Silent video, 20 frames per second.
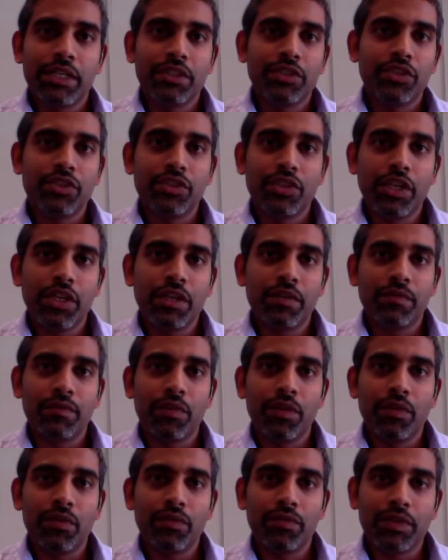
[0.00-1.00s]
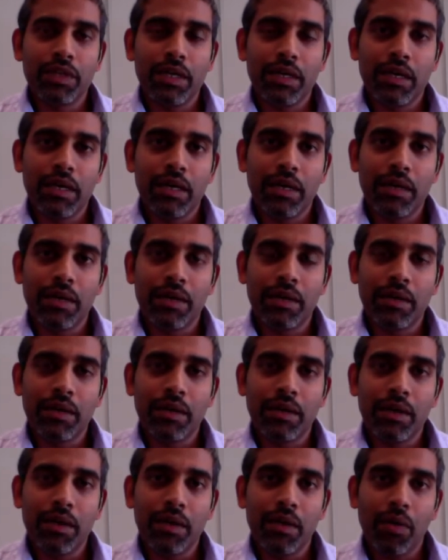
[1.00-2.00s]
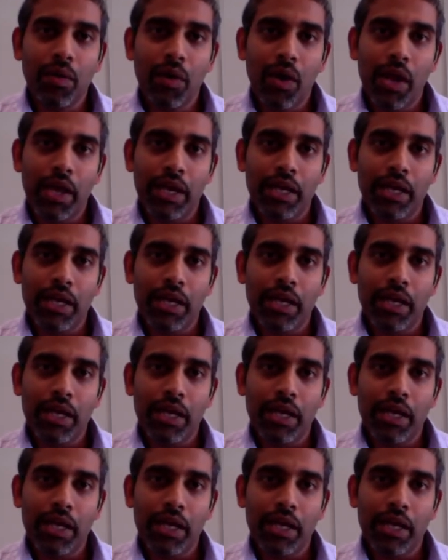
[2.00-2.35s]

has usually involved a